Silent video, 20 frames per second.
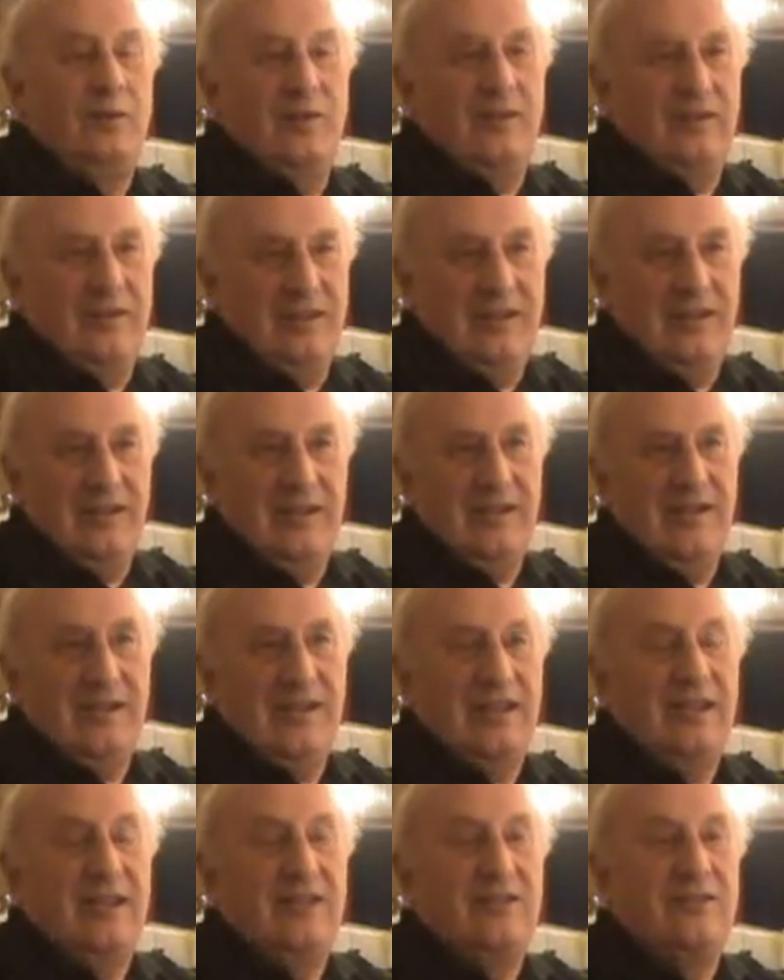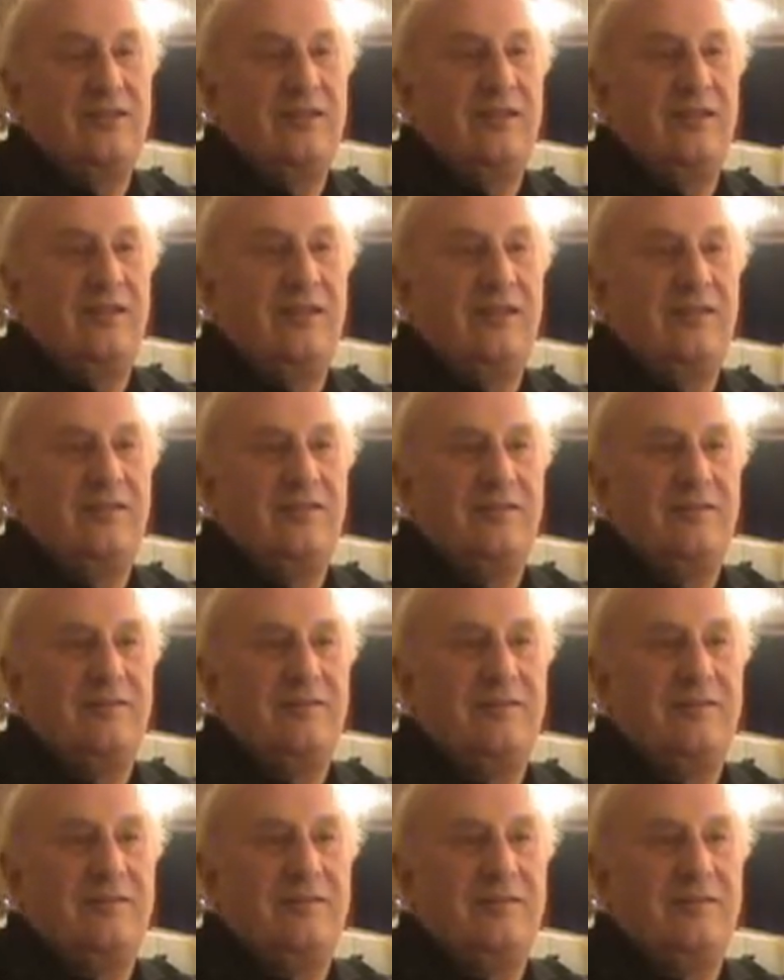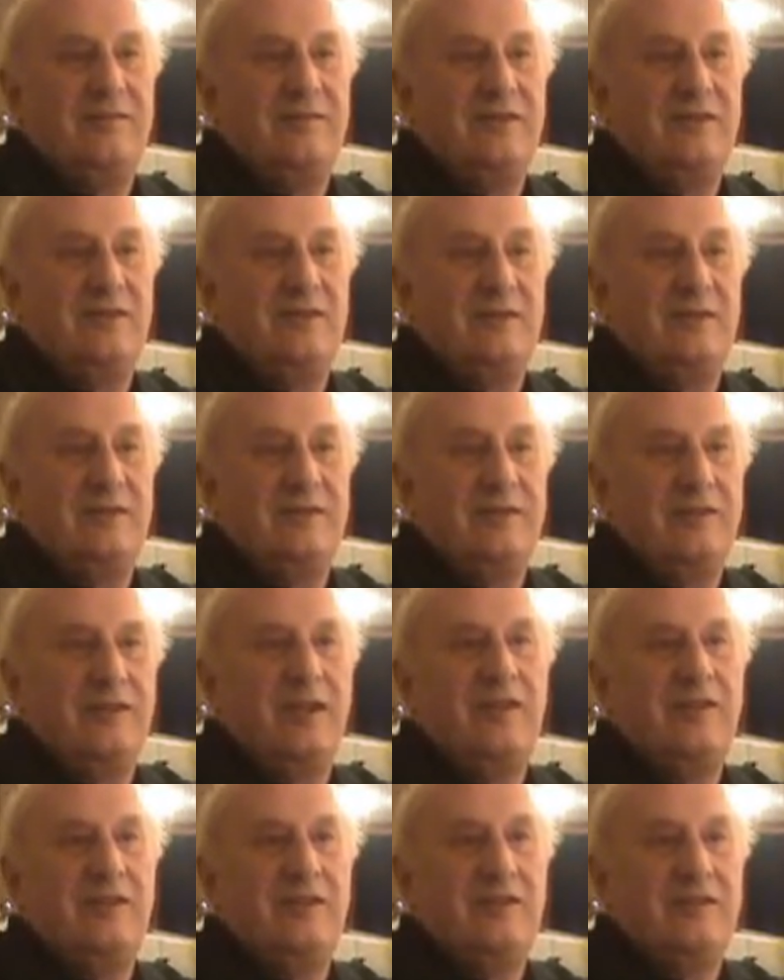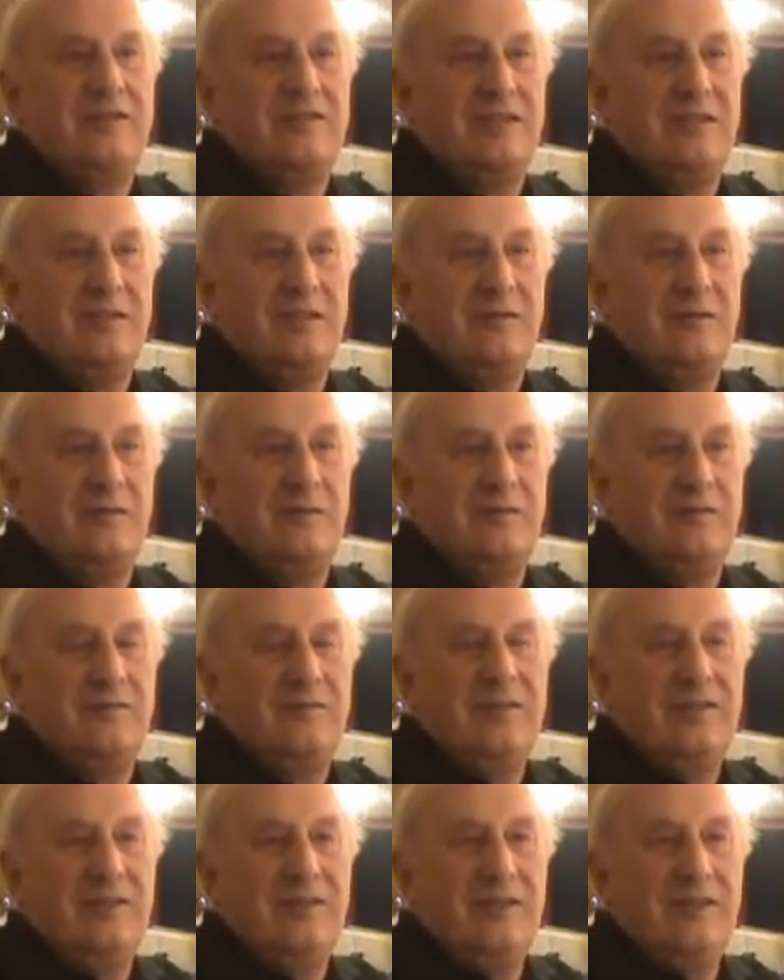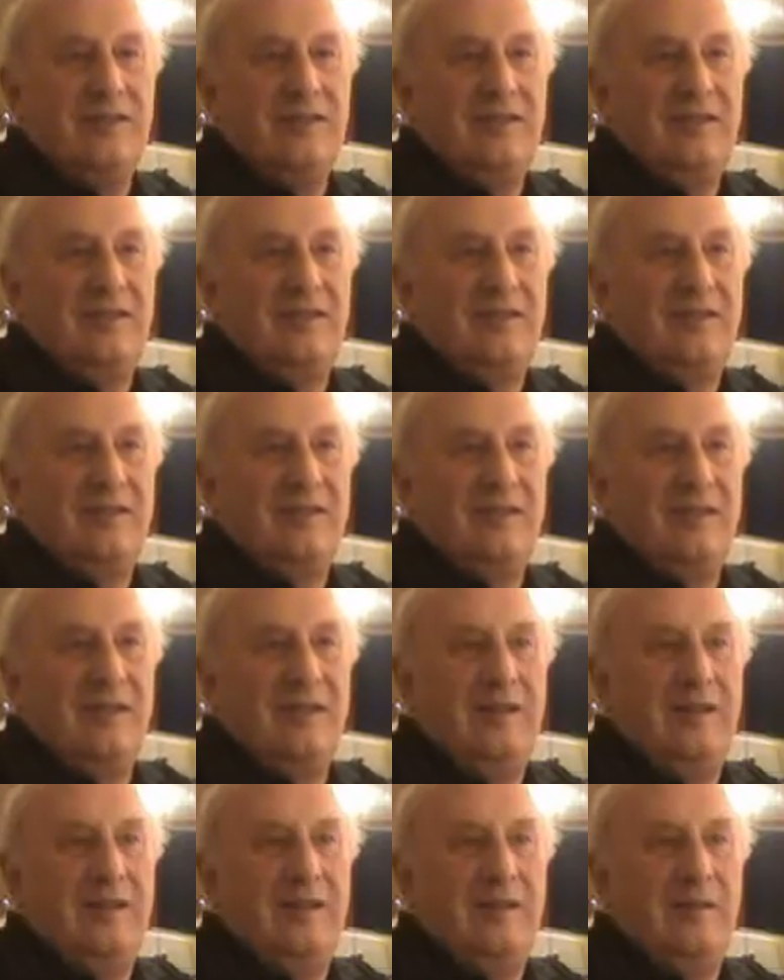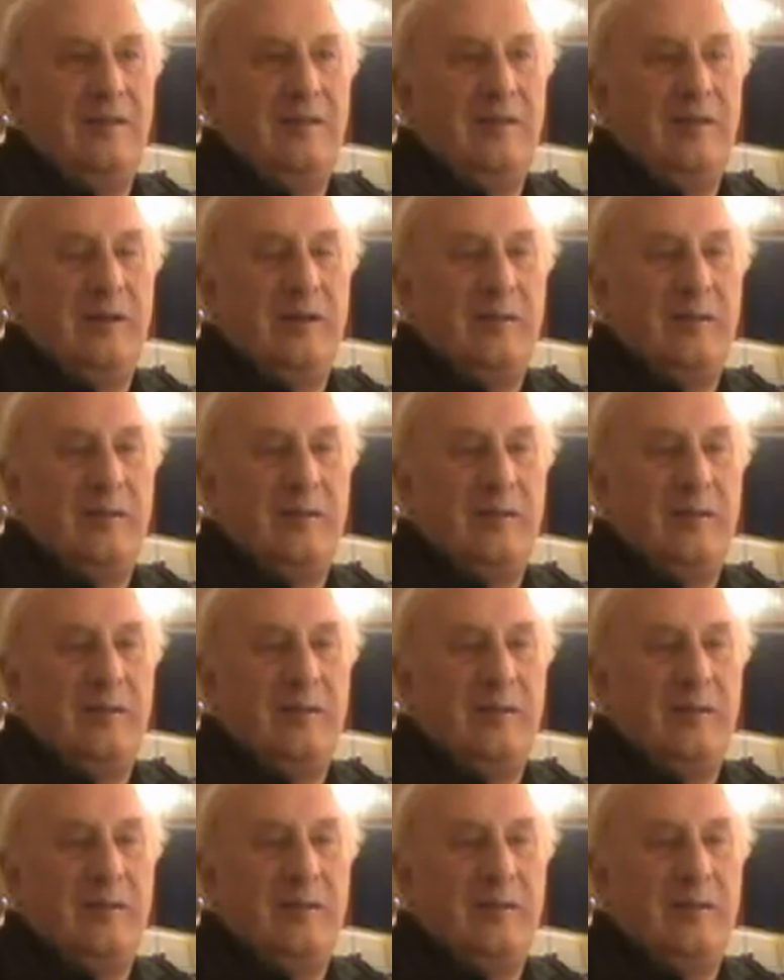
Oh, well, in that case, I have to guide the stage or keep them